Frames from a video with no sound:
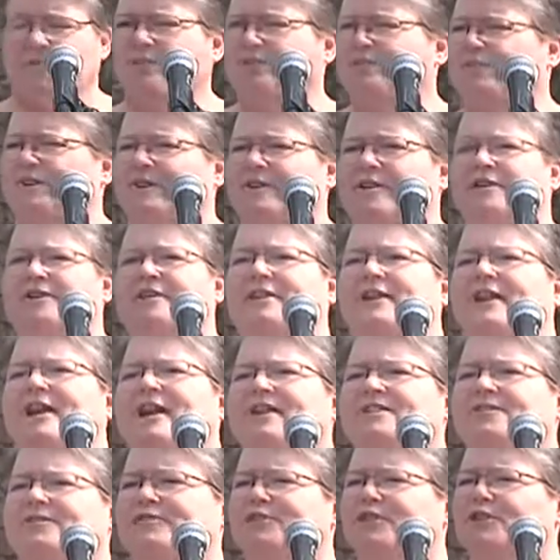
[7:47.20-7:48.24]
whether in the
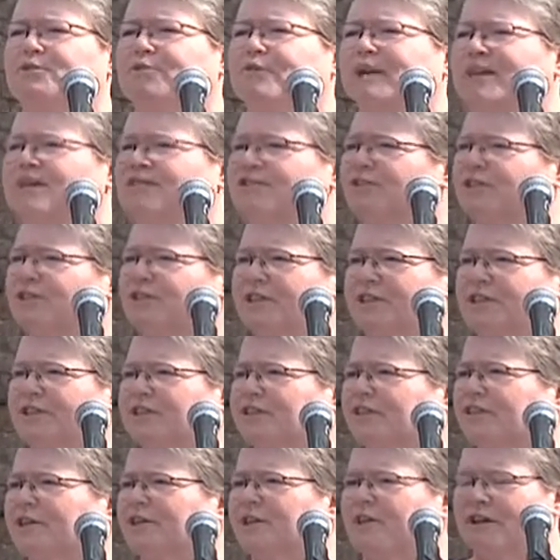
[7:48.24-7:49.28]
last few months or
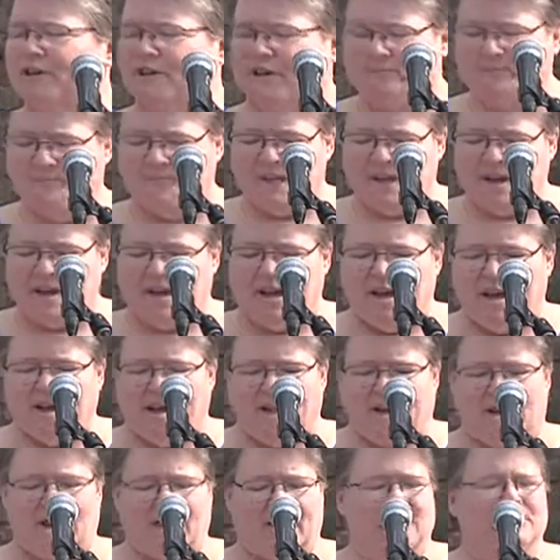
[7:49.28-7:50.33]
years ago,
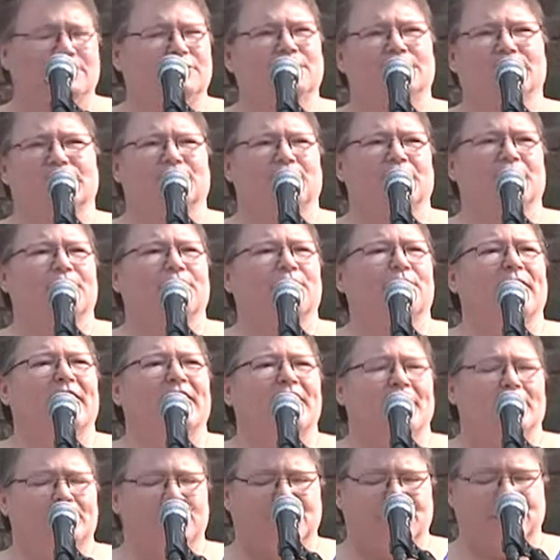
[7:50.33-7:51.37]
during the
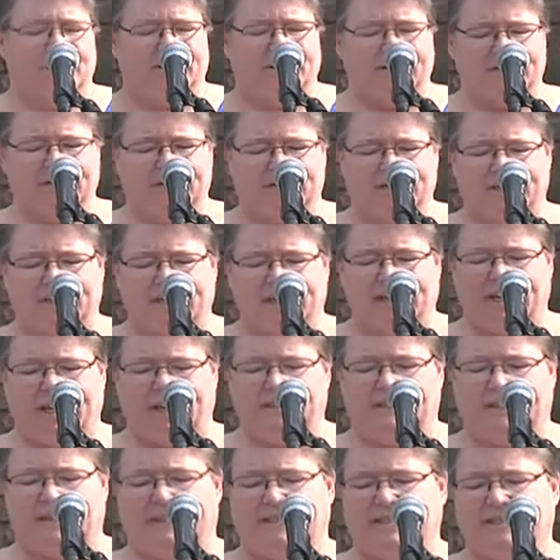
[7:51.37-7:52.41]
rain, I'm sure you've
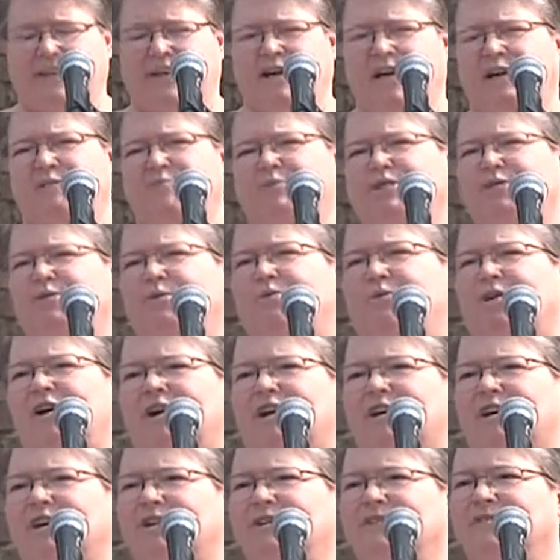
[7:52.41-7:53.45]
seen at times the
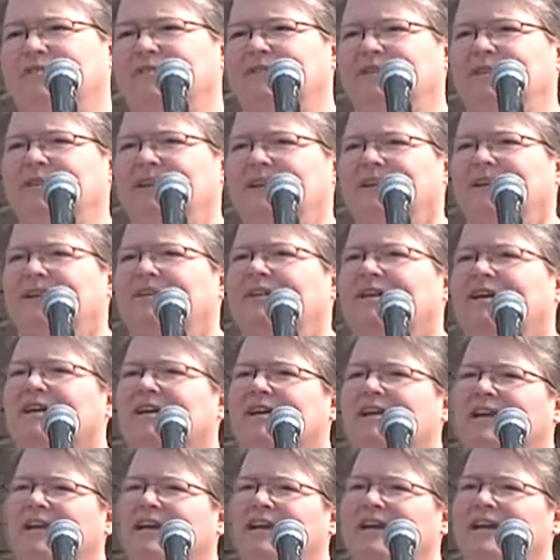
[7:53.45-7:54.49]
water that
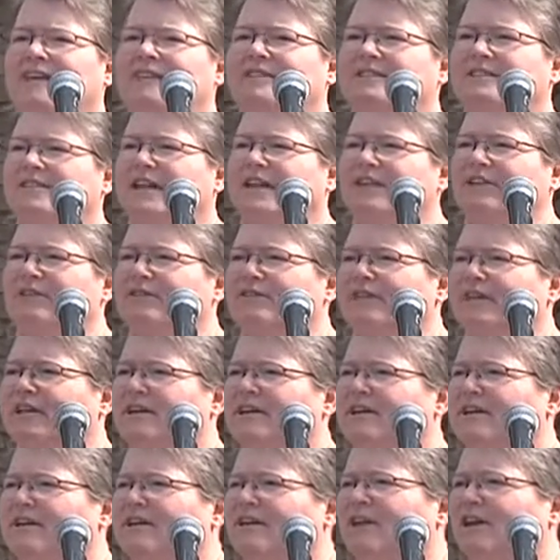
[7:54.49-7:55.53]
collects not only
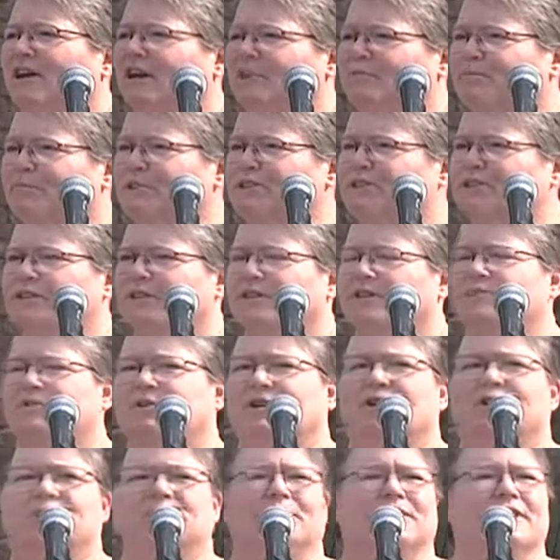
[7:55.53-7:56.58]
along Michigan
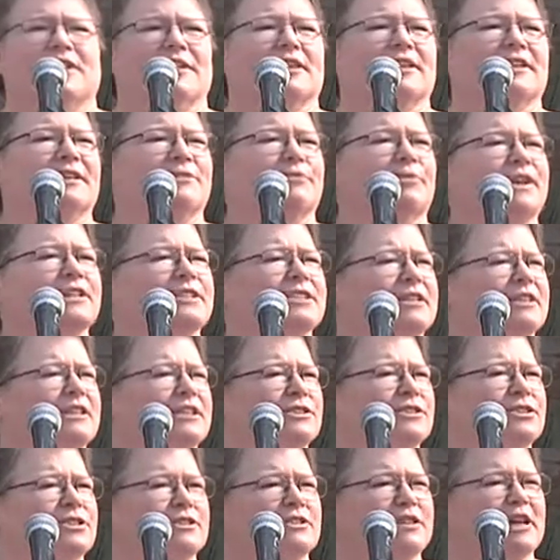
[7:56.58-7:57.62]
Road, but in the
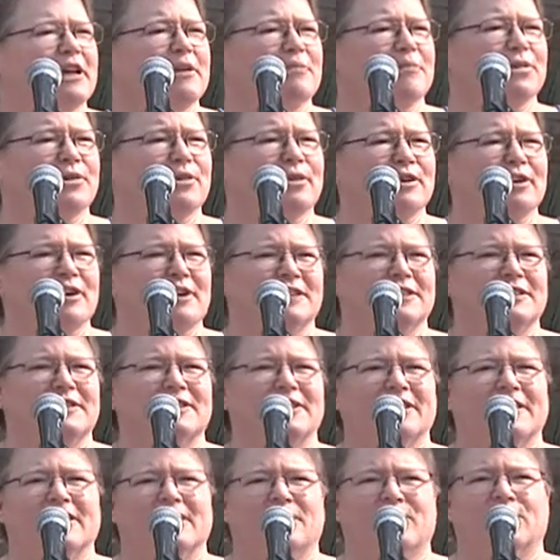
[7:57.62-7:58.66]
residential
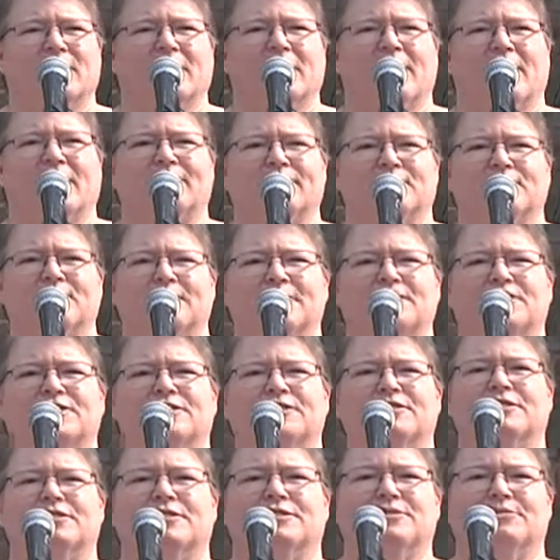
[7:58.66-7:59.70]
neighborhoods. We often
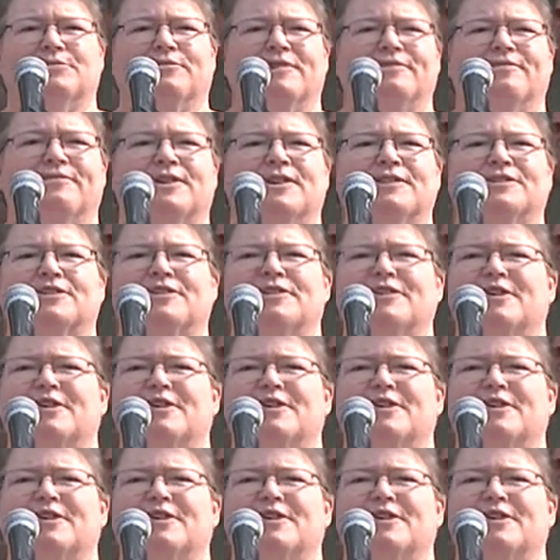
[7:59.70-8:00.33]
refer to